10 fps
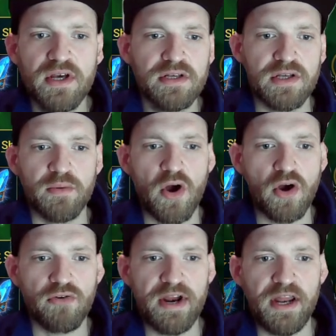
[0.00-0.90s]
So we've
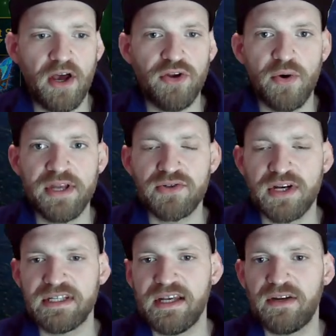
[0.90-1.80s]
got a Grinner, not
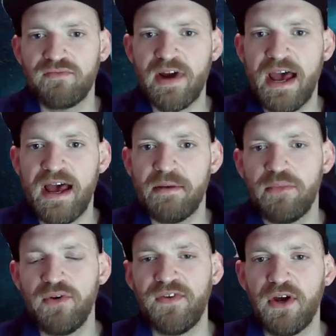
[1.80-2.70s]
interested, a rare,
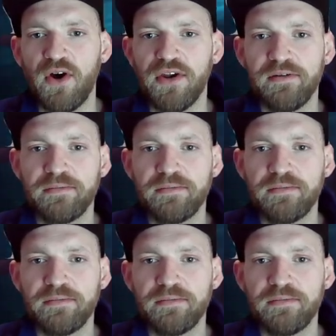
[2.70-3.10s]
moving on.